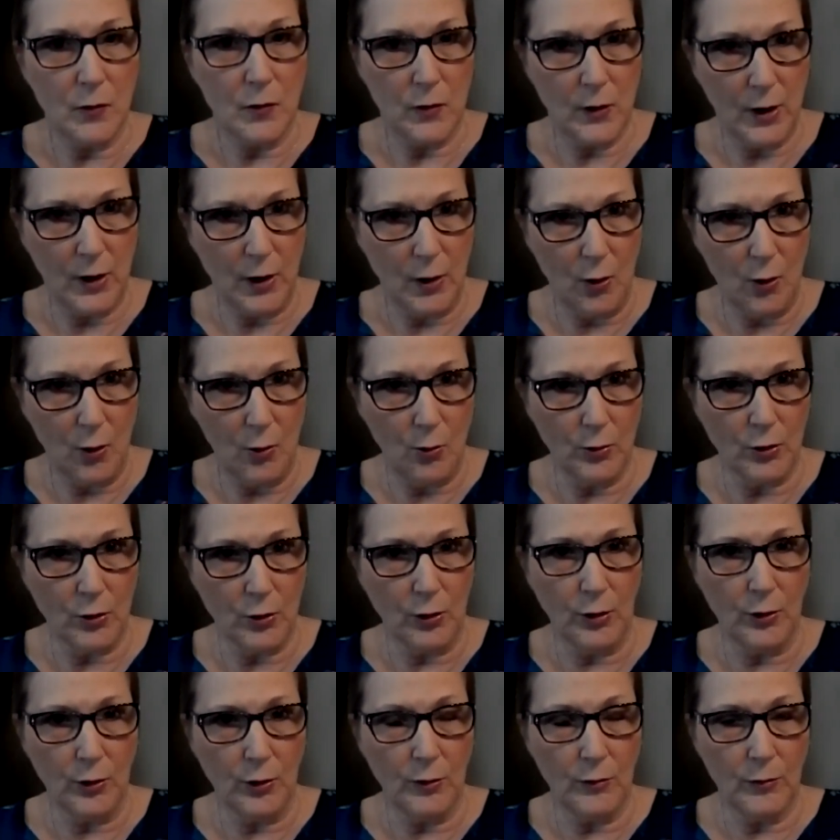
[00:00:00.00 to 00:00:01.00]
the
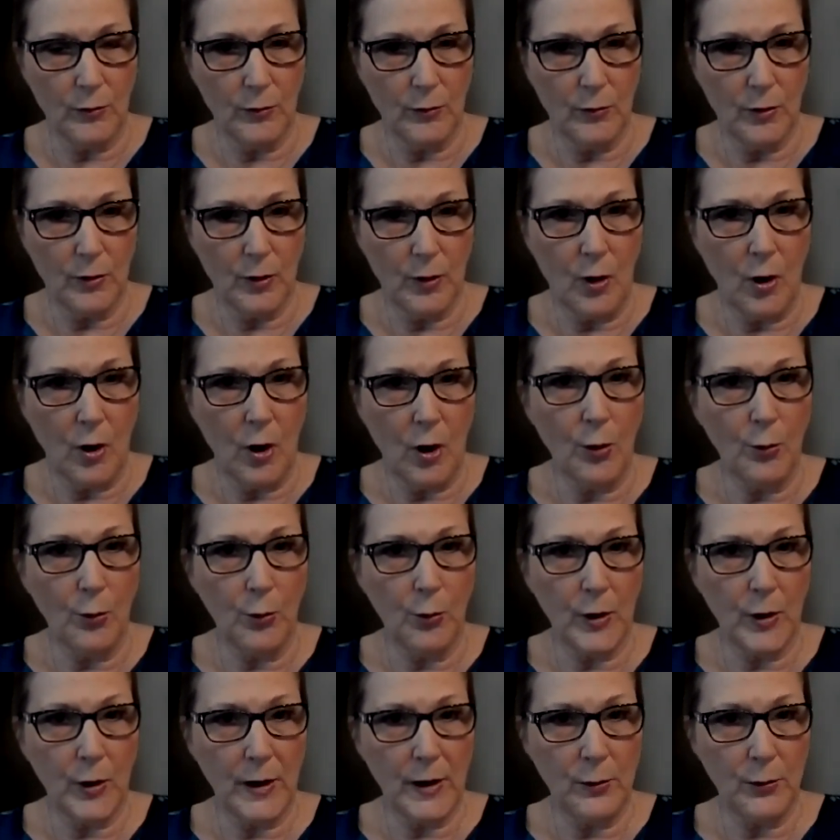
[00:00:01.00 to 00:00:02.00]
owner
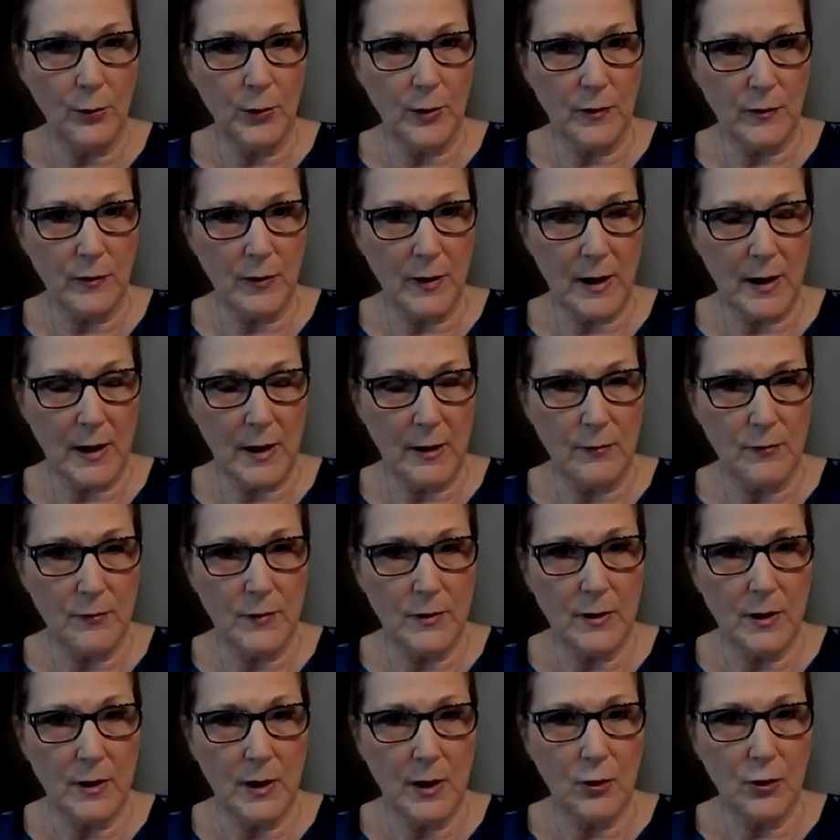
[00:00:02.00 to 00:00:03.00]
already
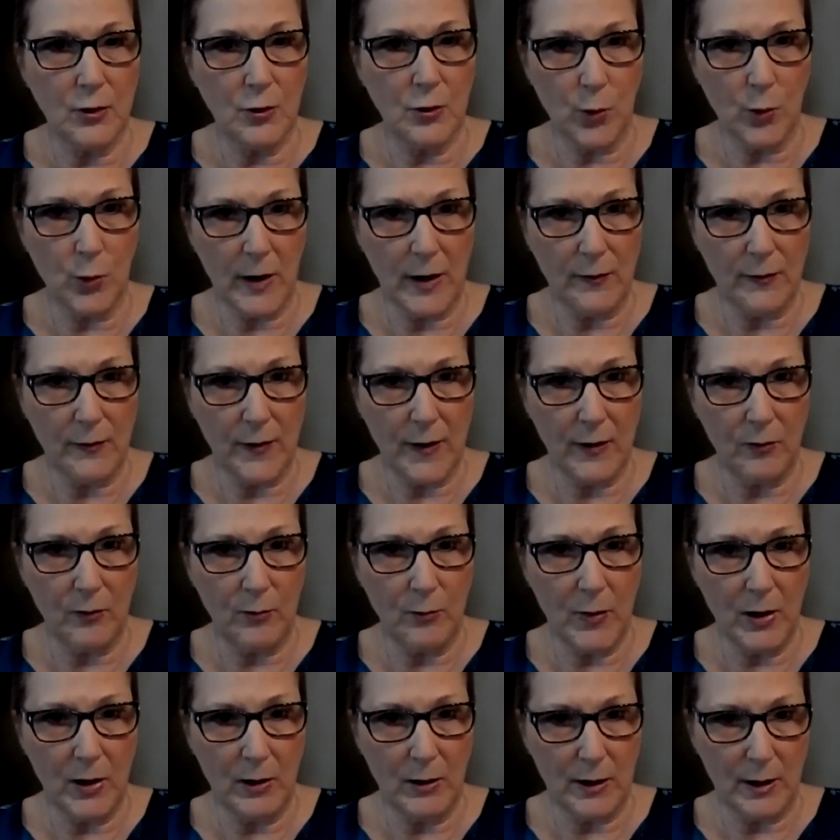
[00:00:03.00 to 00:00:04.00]
received 25
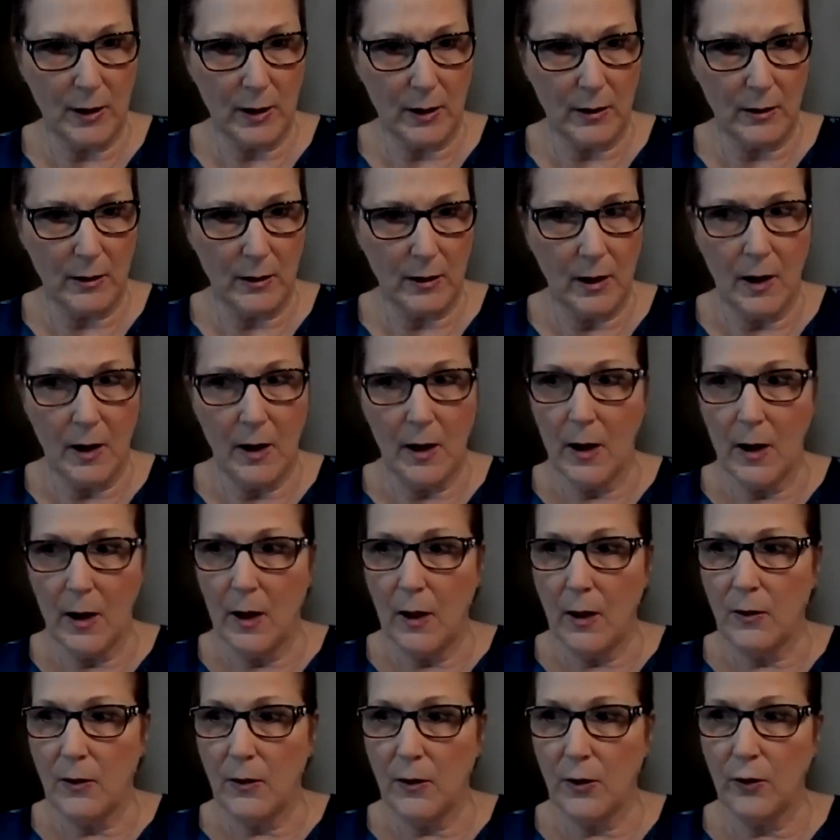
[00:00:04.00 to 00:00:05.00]
million.
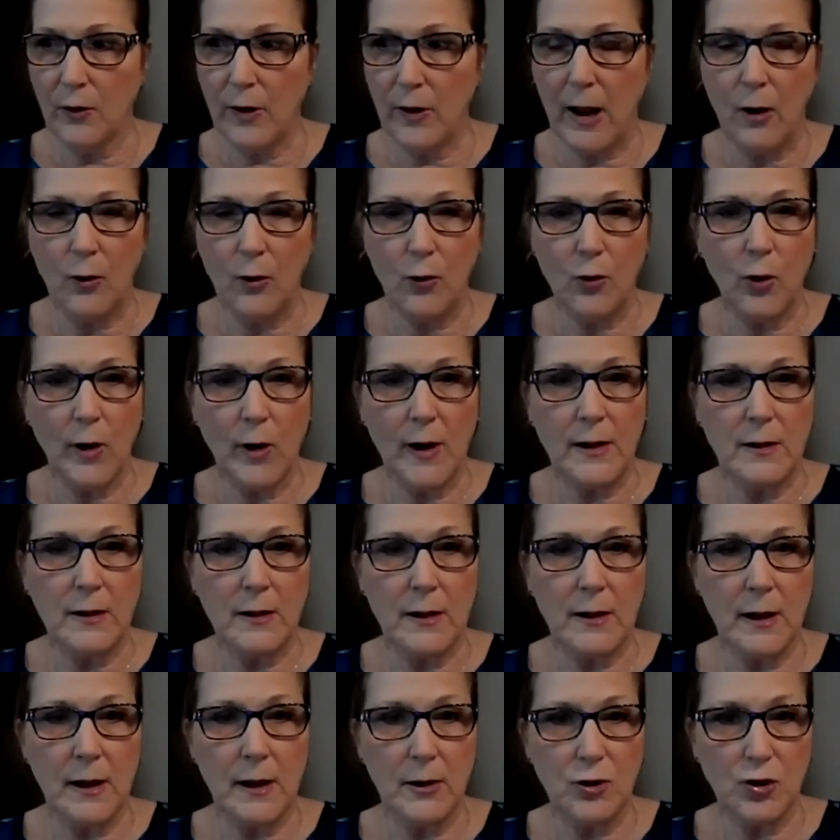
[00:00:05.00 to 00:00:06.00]
They're now going
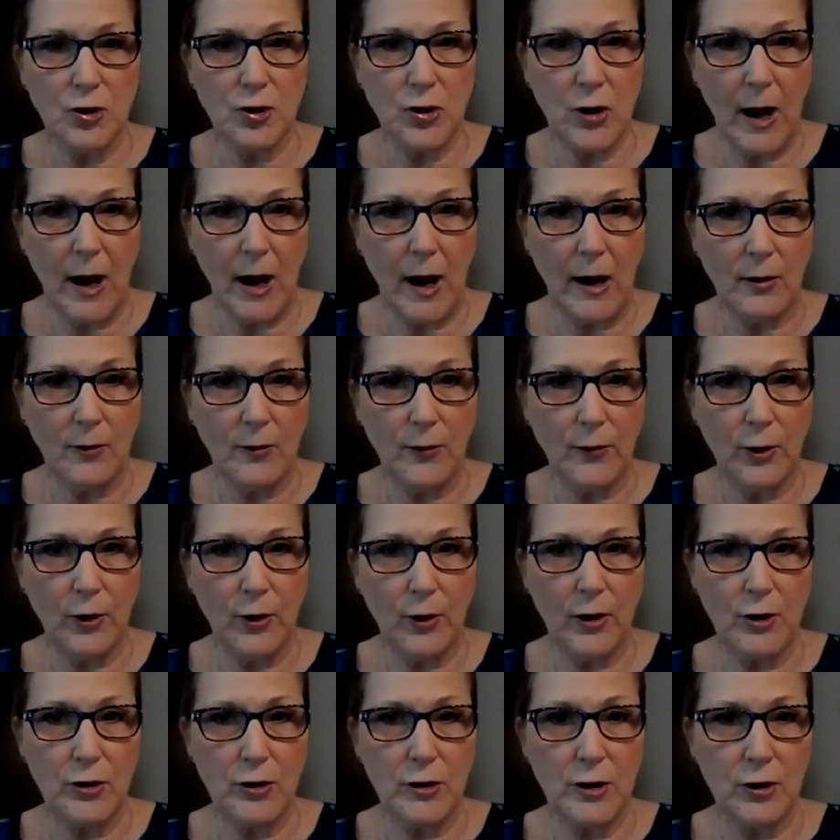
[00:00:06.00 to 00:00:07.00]
to get a check for
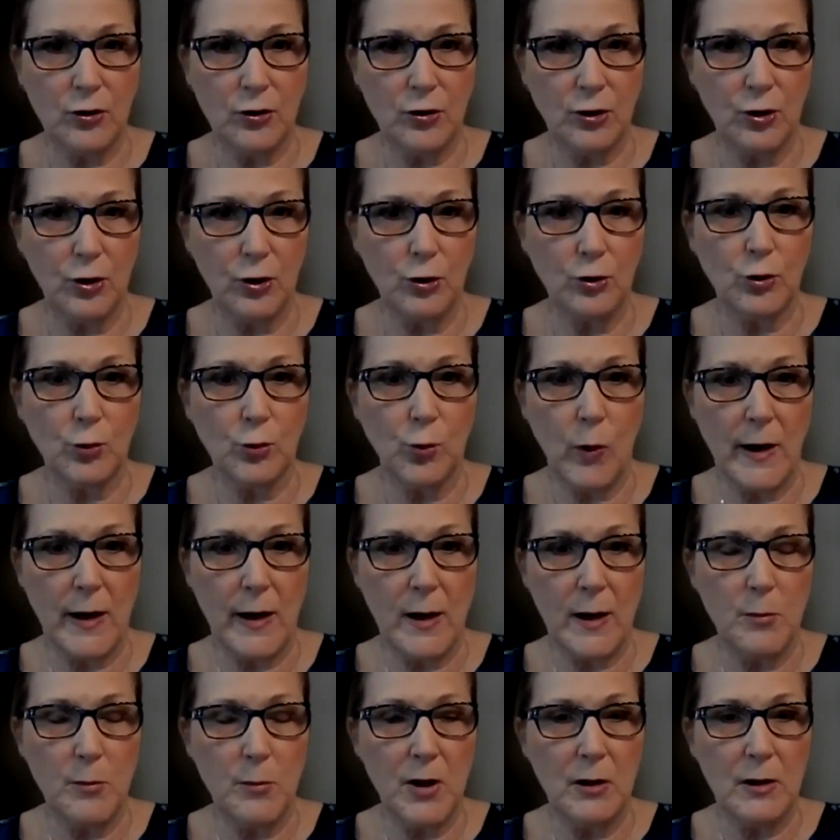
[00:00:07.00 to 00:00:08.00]
an additional
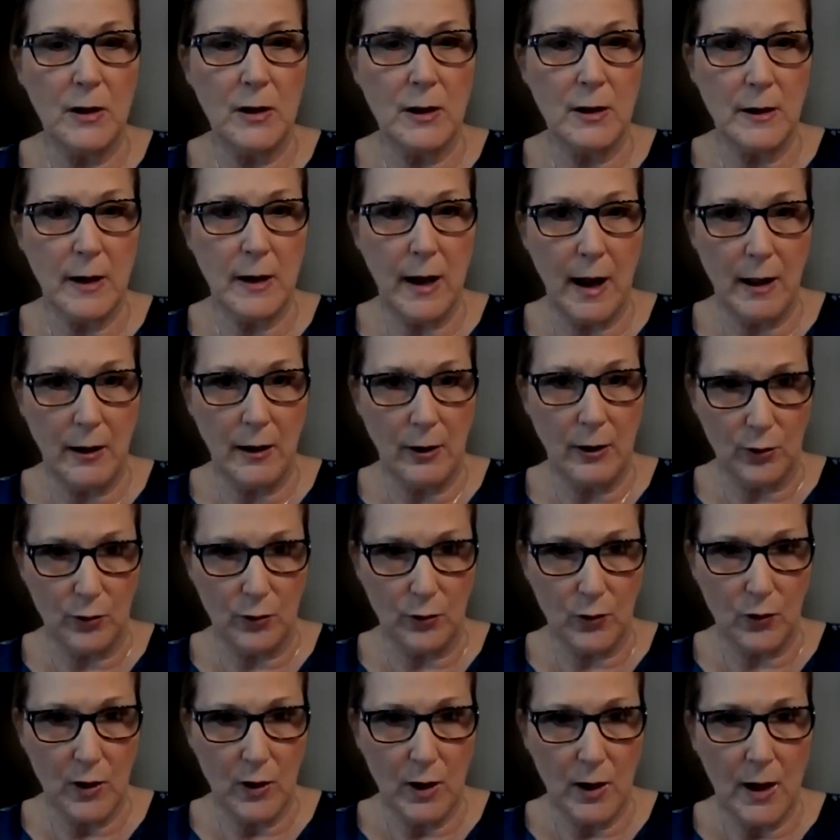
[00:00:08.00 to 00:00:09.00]
20 million
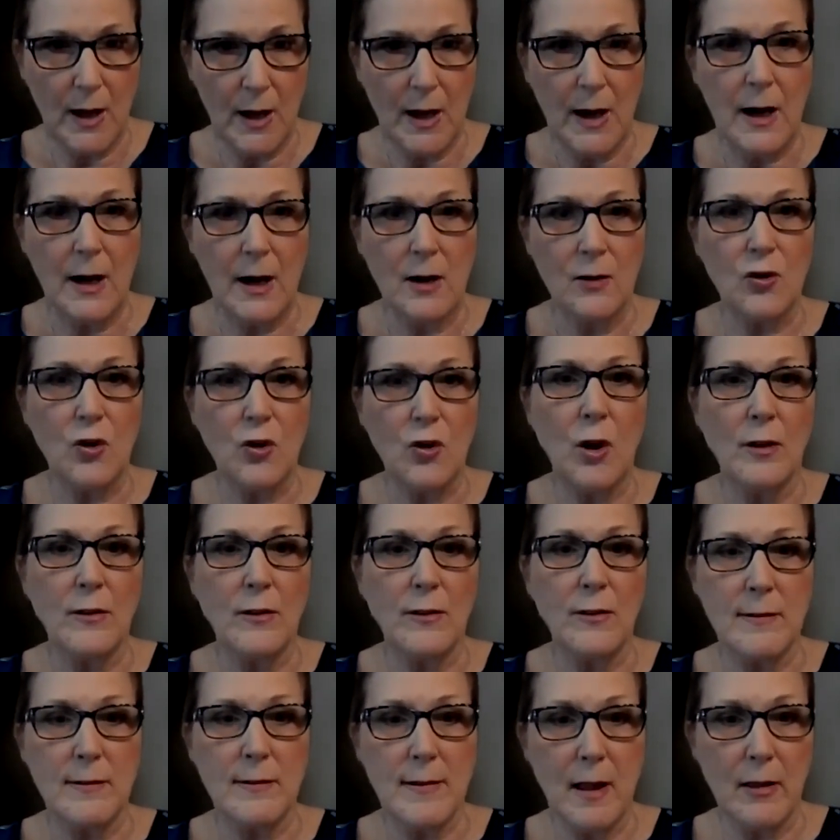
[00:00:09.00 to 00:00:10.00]
dollars. It's
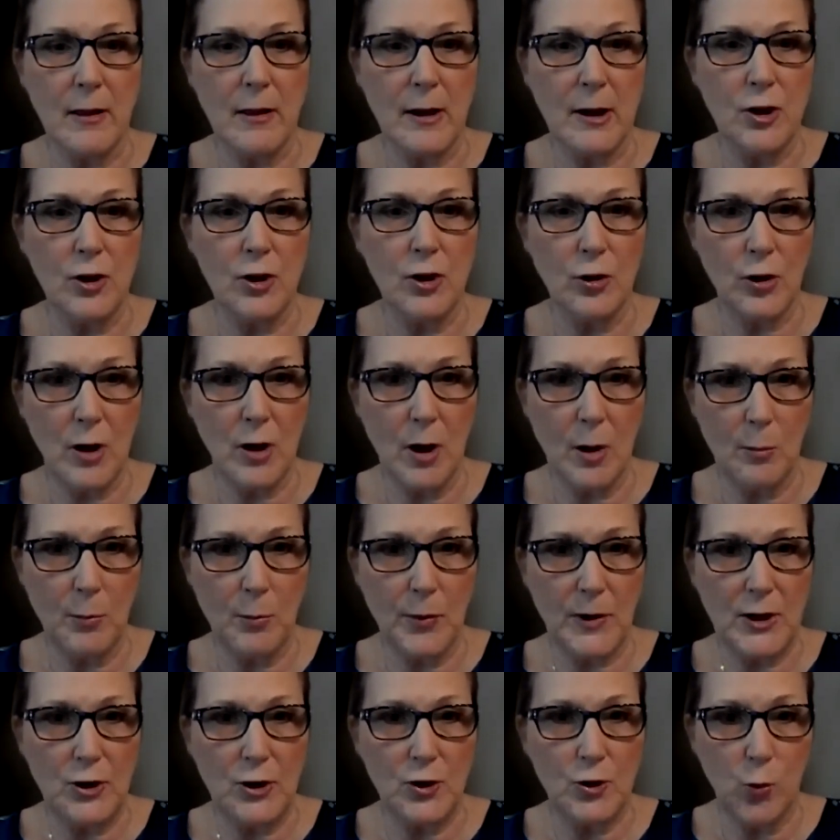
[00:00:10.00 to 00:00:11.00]
called selling your
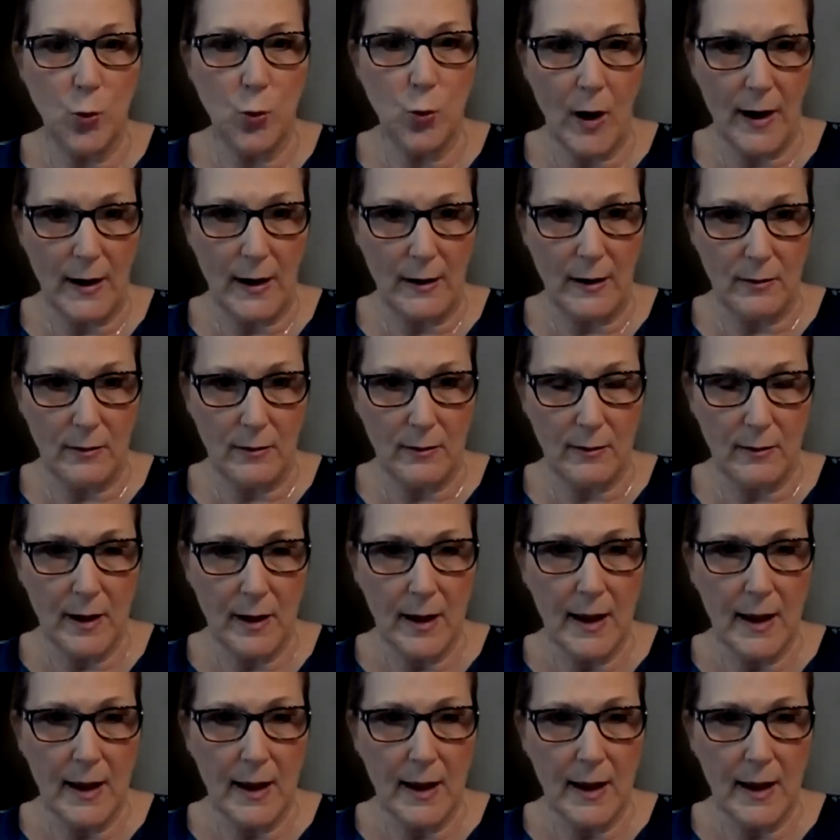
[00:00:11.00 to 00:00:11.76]
company twice.